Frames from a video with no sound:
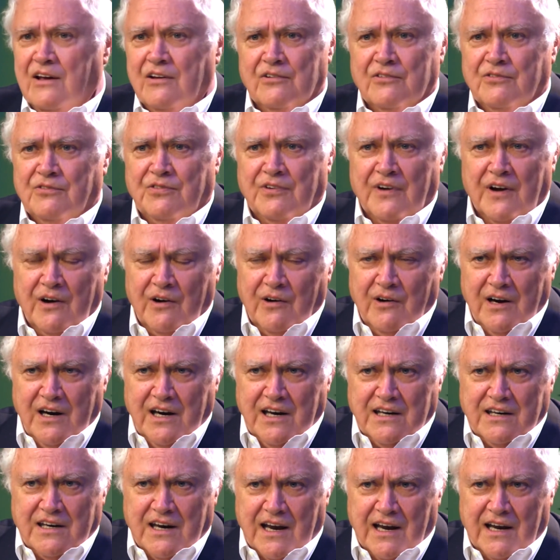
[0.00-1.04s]

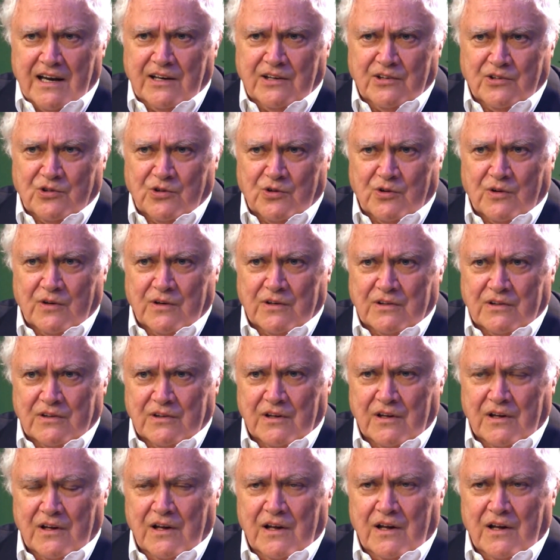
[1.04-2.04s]
very dangerous